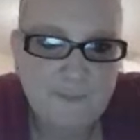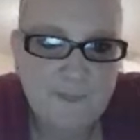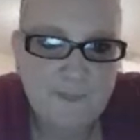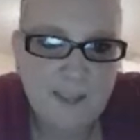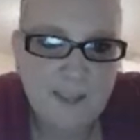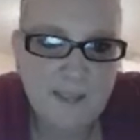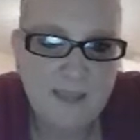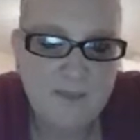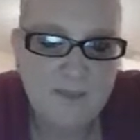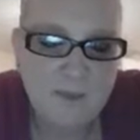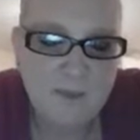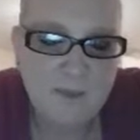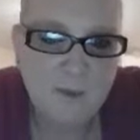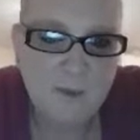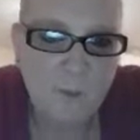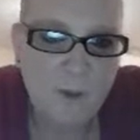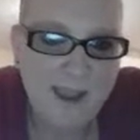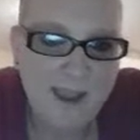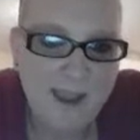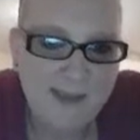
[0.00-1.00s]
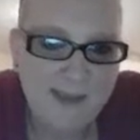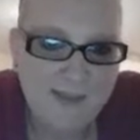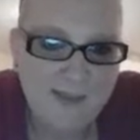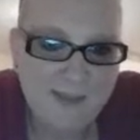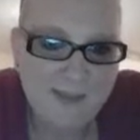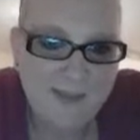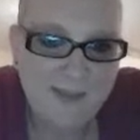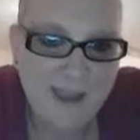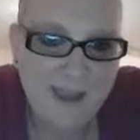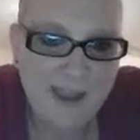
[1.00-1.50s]
in the way
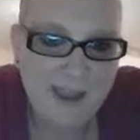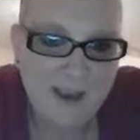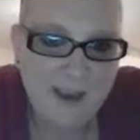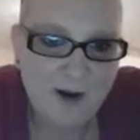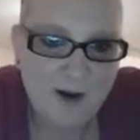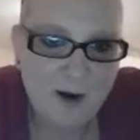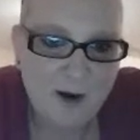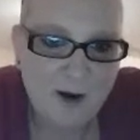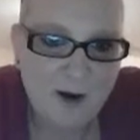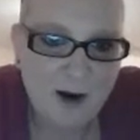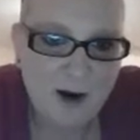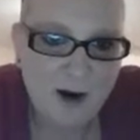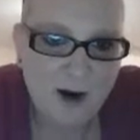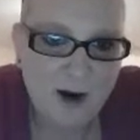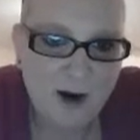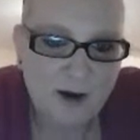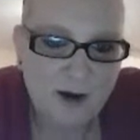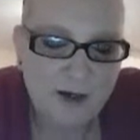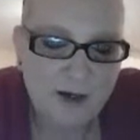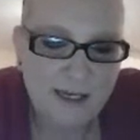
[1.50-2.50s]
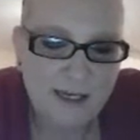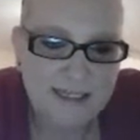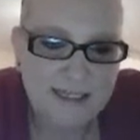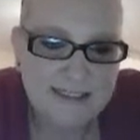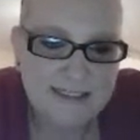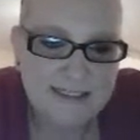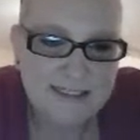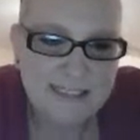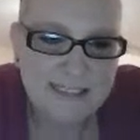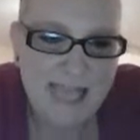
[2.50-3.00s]
that they are
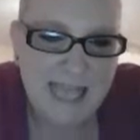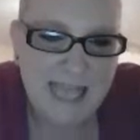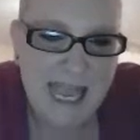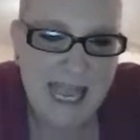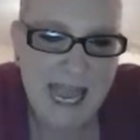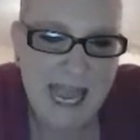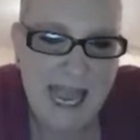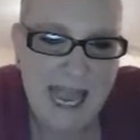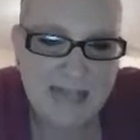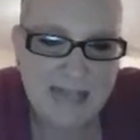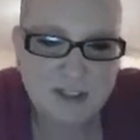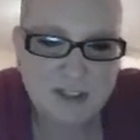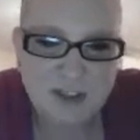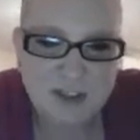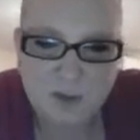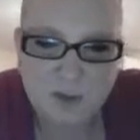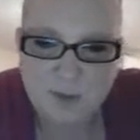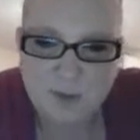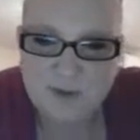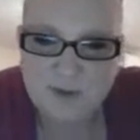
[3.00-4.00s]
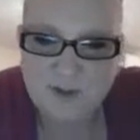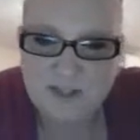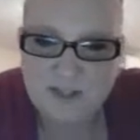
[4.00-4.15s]
attached. It almost looks